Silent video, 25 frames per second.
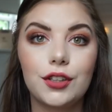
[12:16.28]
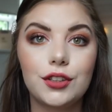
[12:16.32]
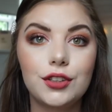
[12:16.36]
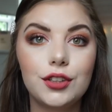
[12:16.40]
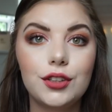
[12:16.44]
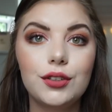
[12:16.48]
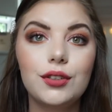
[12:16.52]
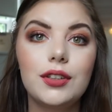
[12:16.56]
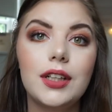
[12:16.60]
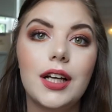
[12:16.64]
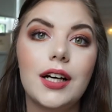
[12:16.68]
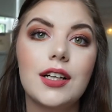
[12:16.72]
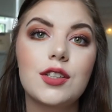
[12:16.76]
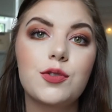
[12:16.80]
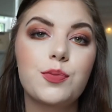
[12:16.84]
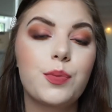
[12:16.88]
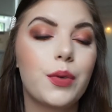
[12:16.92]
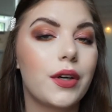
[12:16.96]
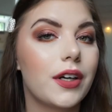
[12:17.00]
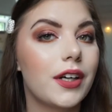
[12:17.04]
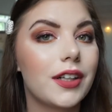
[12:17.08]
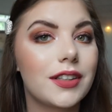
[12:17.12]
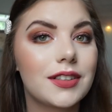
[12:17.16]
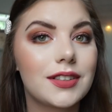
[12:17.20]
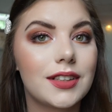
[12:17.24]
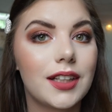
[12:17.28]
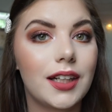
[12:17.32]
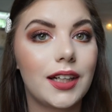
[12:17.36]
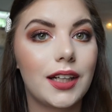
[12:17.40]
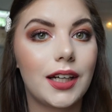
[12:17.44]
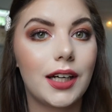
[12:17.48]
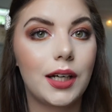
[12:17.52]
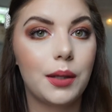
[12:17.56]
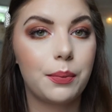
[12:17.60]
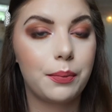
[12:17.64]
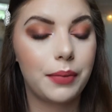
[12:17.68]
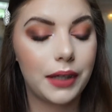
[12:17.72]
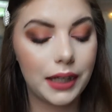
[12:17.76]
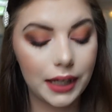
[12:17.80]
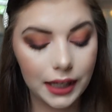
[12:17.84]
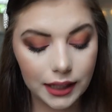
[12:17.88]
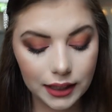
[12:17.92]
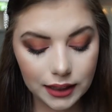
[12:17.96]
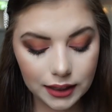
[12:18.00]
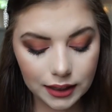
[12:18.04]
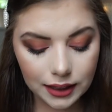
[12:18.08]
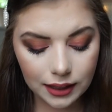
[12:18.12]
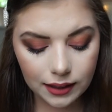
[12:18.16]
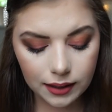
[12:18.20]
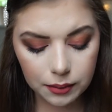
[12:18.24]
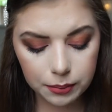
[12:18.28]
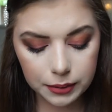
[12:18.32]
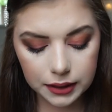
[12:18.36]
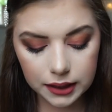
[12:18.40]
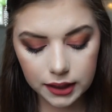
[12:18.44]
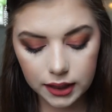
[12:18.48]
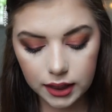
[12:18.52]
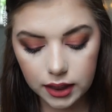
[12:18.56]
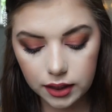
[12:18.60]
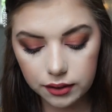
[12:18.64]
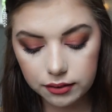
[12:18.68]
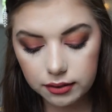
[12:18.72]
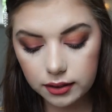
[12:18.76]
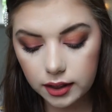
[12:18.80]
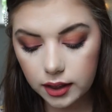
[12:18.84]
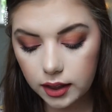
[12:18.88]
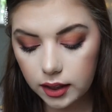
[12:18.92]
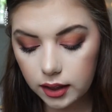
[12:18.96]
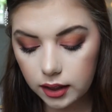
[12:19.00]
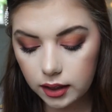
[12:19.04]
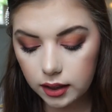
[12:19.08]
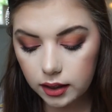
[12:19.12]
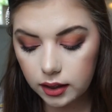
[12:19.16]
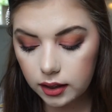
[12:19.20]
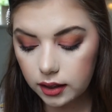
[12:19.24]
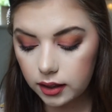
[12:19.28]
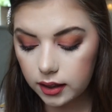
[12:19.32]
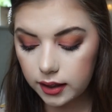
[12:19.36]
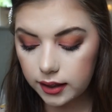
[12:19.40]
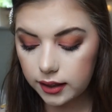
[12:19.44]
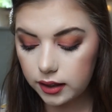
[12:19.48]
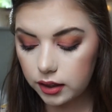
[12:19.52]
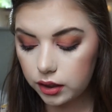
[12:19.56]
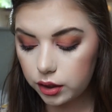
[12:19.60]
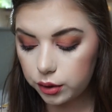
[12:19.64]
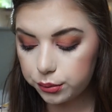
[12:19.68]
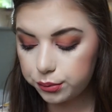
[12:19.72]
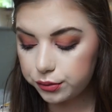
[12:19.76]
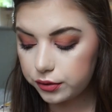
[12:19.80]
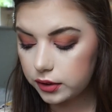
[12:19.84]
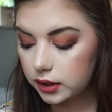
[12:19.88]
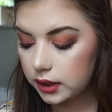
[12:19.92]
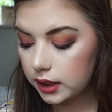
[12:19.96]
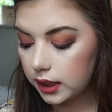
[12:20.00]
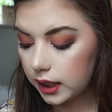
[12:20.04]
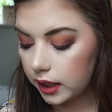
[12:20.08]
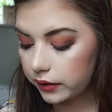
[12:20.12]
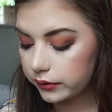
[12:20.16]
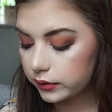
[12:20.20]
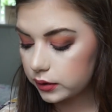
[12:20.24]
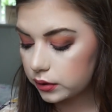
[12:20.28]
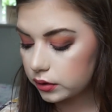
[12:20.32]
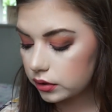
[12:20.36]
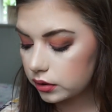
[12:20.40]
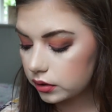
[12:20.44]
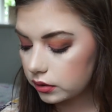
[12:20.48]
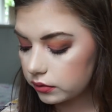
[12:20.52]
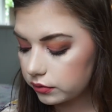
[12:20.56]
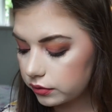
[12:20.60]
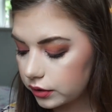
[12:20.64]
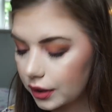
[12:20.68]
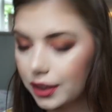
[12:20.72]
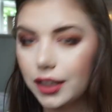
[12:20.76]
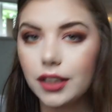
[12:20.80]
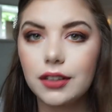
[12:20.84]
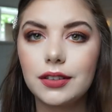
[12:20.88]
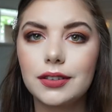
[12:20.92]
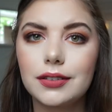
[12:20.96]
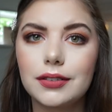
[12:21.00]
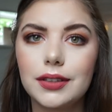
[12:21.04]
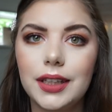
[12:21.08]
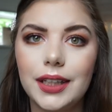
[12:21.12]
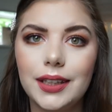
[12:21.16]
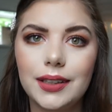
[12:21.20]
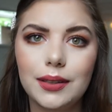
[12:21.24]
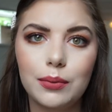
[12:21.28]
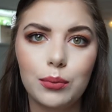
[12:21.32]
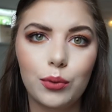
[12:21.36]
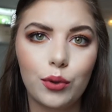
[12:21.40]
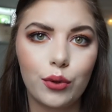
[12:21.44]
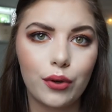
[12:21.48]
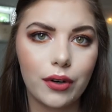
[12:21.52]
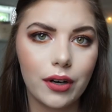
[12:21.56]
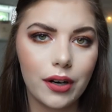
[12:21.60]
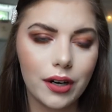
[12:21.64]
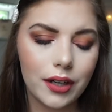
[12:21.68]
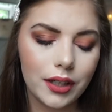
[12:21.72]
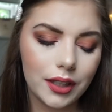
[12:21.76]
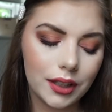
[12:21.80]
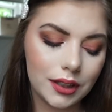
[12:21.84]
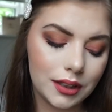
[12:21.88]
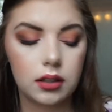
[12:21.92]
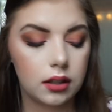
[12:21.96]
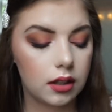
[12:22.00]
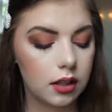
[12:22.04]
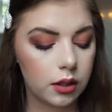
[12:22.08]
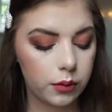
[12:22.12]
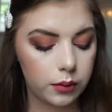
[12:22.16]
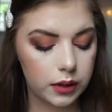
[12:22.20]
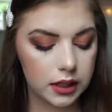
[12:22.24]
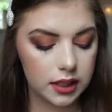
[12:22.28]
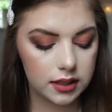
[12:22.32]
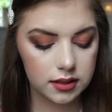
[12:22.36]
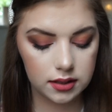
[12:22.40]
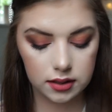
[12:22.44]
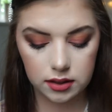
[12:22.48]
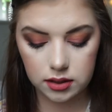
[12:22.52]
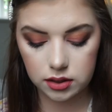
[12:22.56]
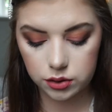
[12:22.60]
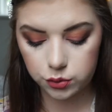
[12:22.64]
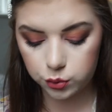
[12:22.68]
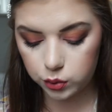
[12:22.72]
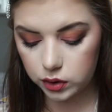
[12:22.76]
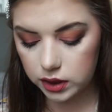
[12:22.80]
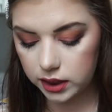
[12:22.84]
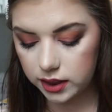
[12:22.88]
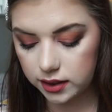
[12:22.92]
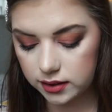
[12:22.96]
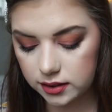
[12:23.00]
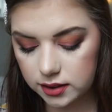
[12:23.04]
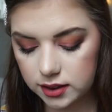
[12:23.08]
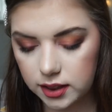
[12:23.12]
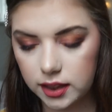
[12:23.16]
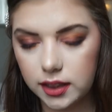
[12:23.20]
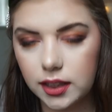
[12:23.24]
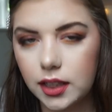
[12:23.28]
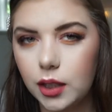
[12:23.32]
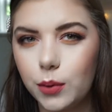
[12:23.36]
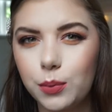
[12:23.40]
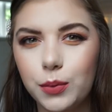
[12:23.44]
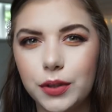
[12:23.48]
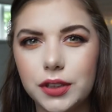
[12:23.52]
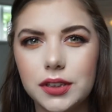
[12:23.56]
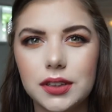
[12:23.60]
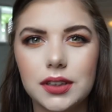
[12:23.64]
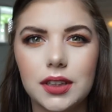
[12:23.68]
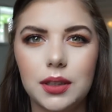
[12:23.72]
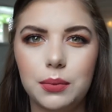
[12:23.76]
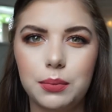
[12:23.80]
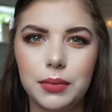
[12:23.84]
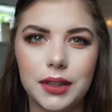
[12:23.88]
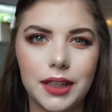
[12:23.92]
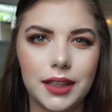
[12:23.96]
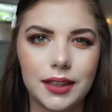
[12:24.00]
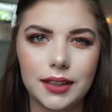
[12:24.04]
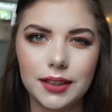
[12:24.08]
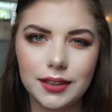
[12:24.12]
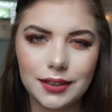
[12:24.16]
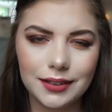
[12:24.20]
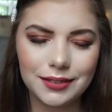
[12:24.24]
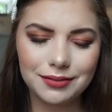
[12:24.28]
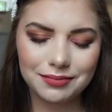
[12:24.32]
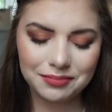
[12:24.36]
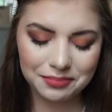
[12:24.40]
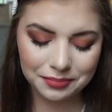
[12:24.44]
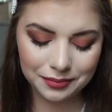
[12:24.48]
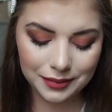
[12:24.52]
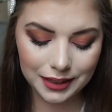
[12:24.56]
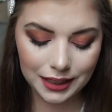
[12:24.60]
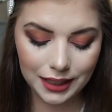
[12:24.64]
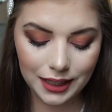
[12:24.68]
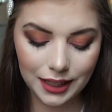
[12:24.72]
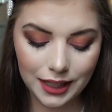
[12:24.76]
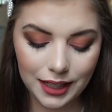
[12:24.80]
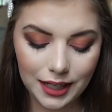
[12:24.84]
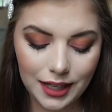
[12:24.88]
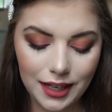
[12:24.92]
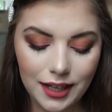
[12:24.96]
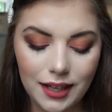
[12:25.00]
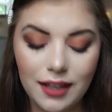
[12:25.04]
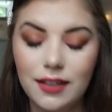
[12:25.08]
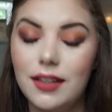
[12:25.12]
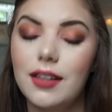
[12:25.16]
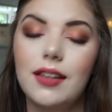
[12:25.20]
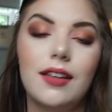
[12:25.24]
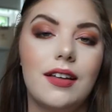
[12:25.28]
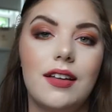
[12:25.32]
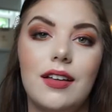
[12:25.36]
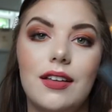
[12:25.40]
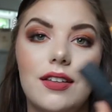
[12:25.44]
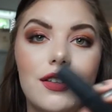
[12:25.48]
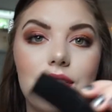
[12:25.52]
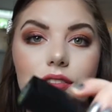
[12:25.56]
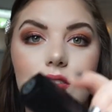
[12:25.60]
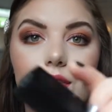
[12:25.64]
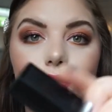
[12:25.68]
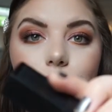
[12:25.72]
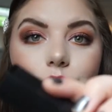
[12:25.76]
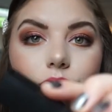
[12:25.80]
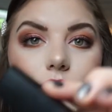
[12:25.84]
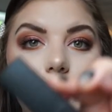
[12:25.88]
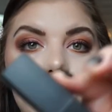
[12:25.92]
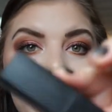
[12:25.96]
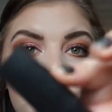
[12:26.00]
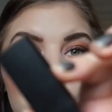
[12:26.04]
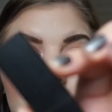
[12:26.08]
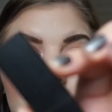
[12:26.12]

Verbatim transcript: the two last products that I am panning, I believe. I hopefully haven't forgotten any more, otherwise it's really insane how much I'm panning. So the